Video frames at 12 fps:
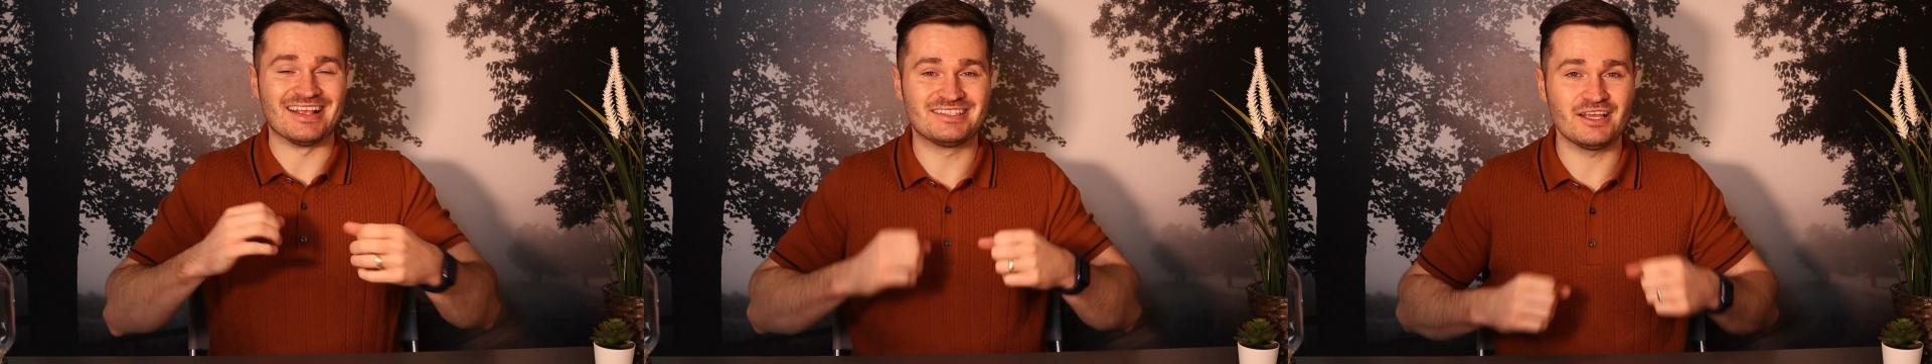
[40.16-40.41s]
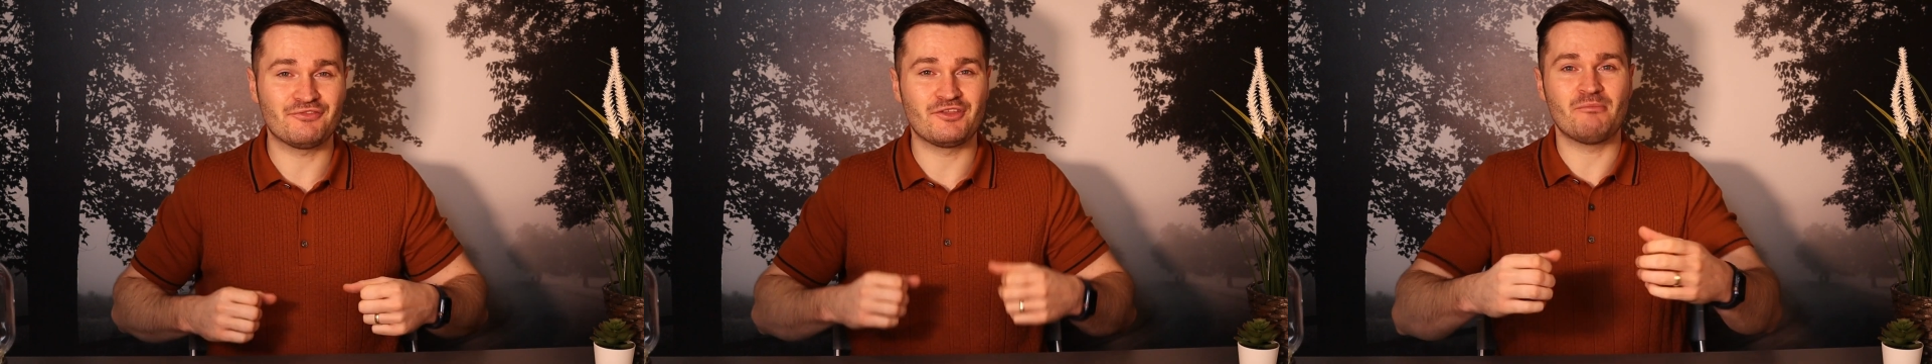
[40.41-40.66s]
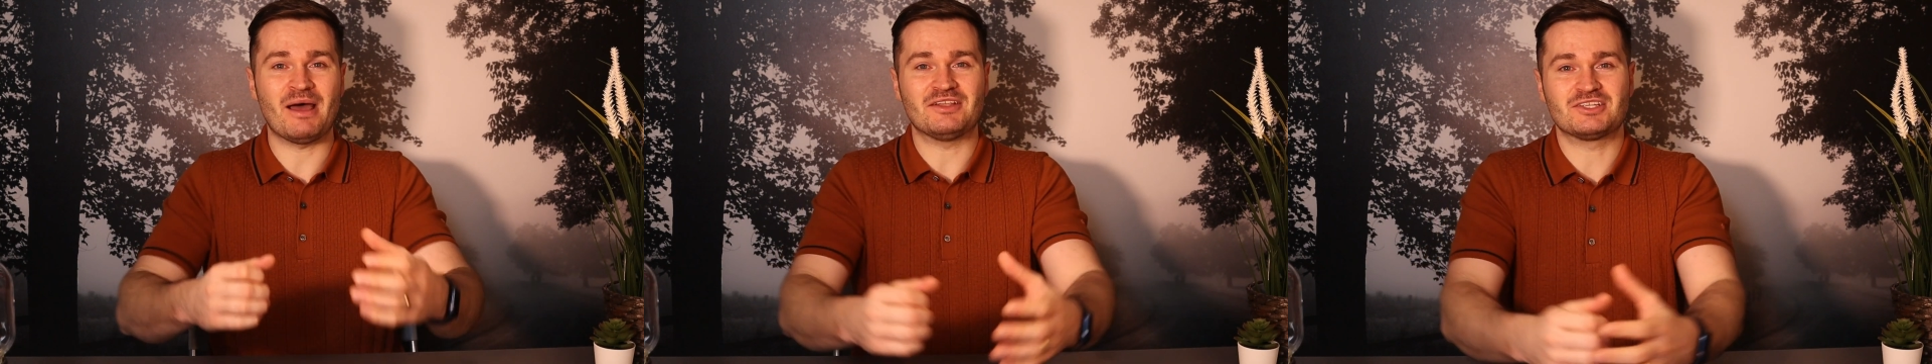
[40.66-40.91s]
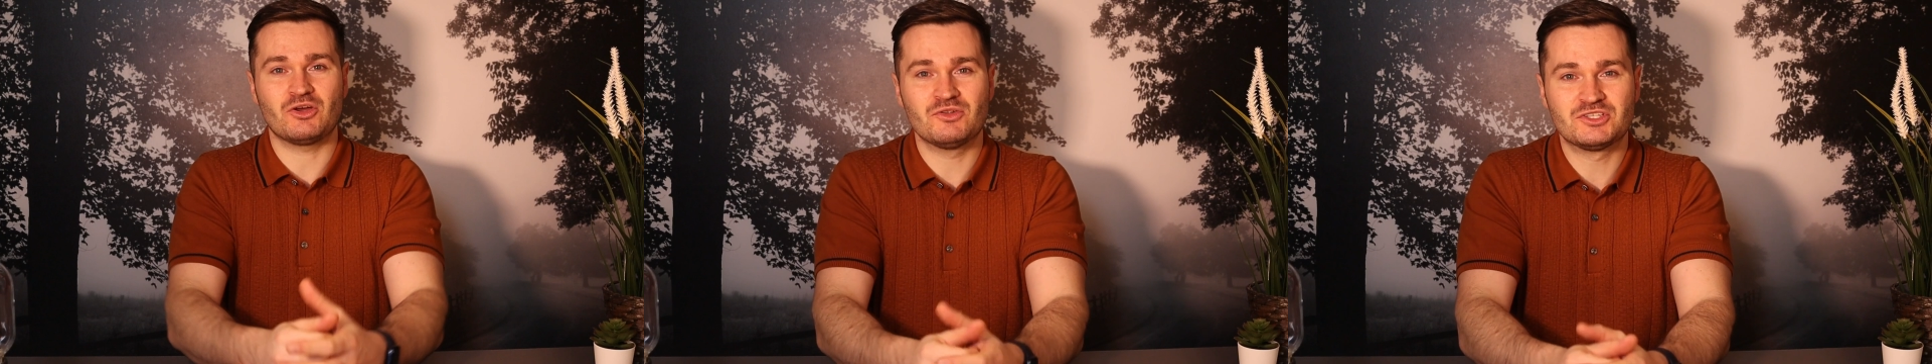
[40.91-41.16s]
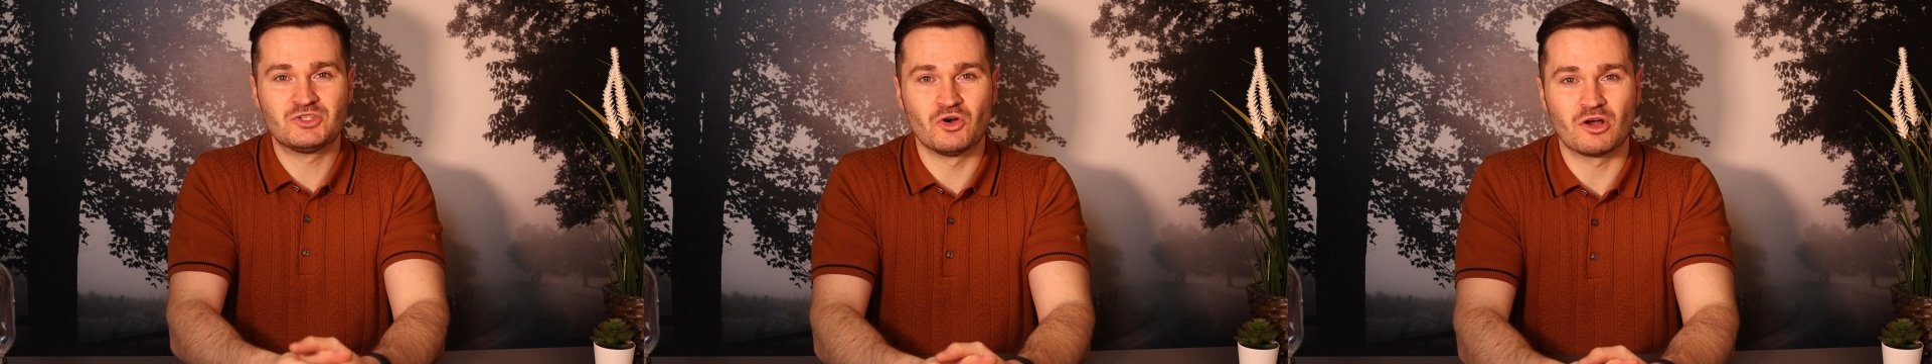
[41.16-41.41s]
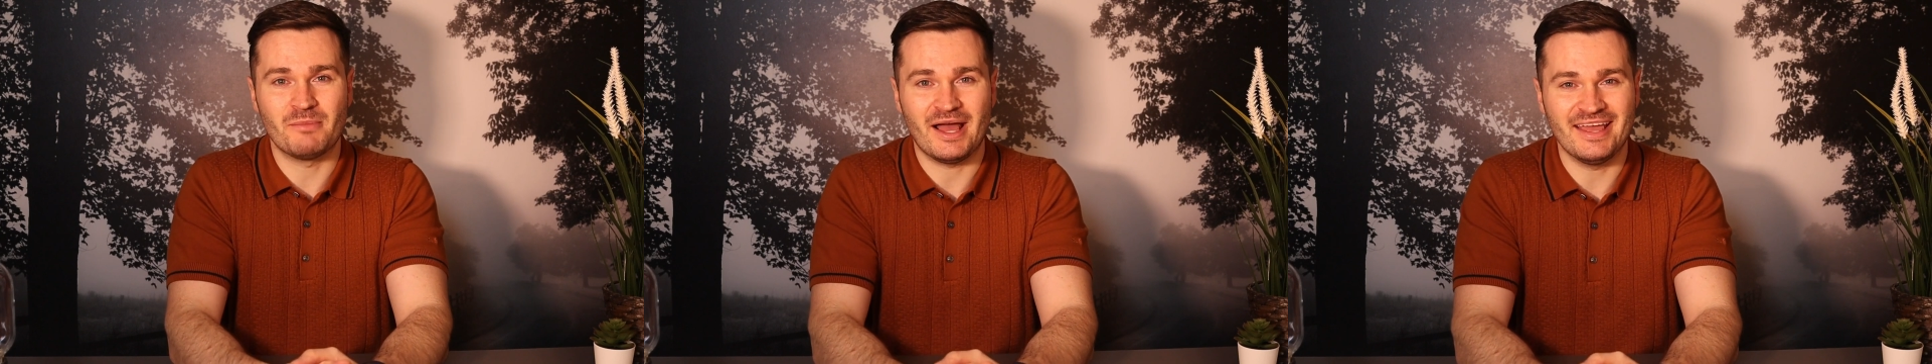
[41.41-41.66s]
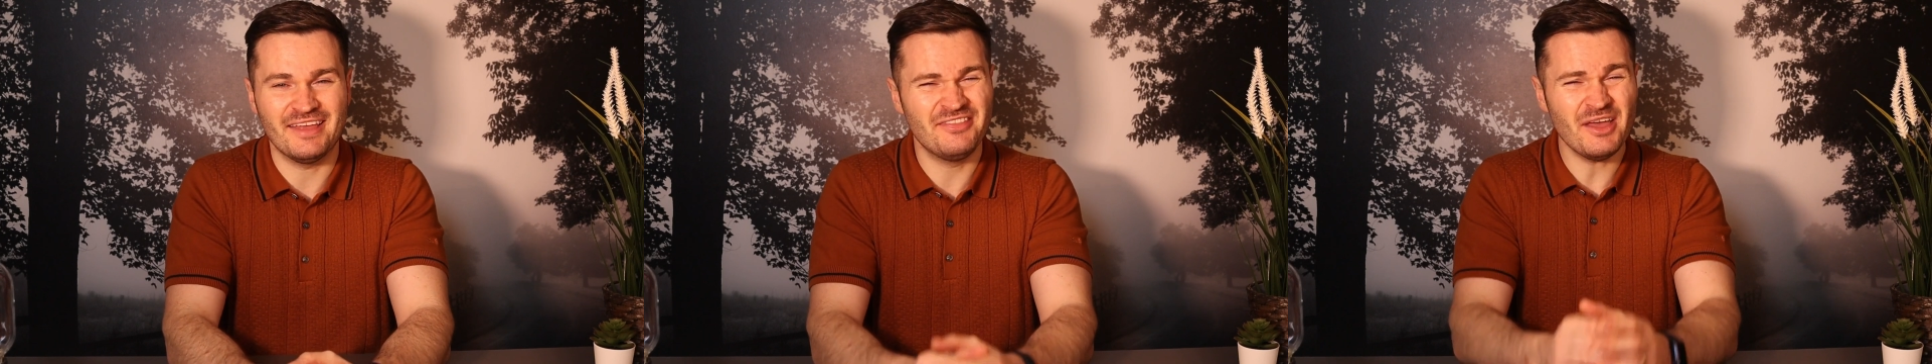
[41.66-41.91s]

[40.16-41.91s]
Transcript: as if they're about to go on to talk about it,